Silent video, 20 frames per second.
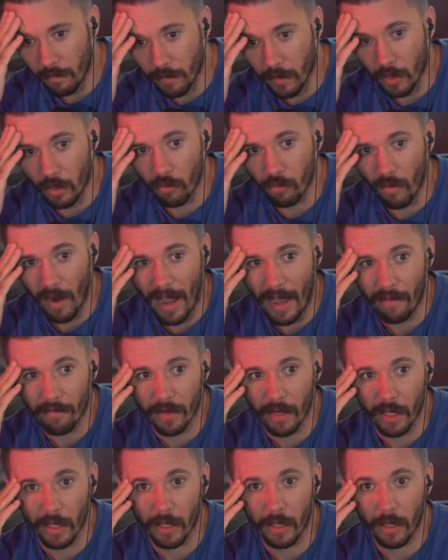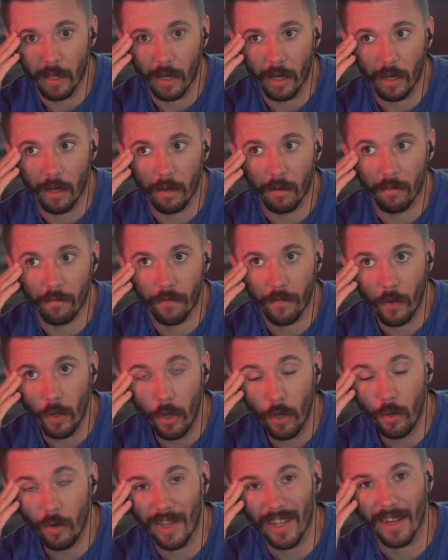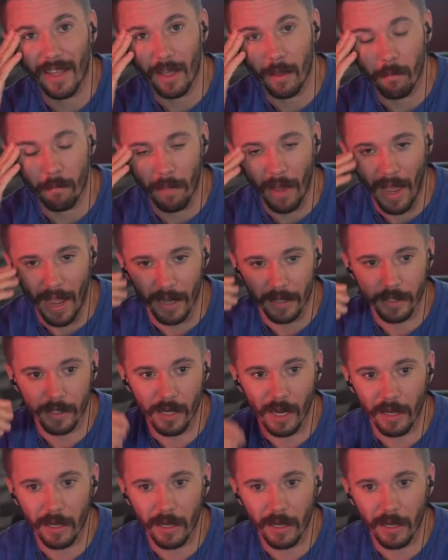of the gravity of who it impacts.